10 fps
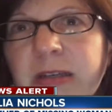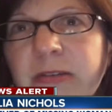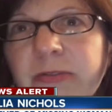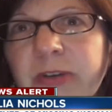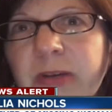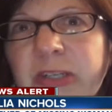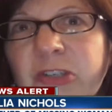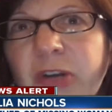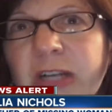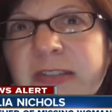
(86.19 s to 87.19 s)
from a
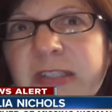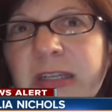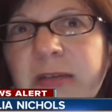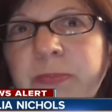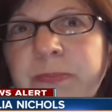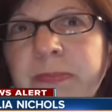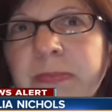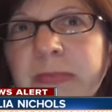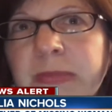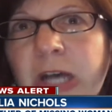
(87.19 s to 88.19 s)
trusted
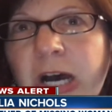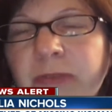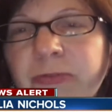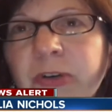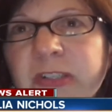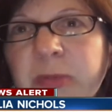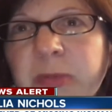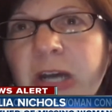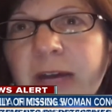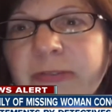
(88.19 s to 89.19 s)
law enforcement
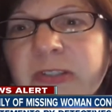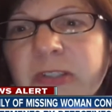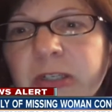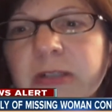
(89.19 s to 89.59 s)
officer.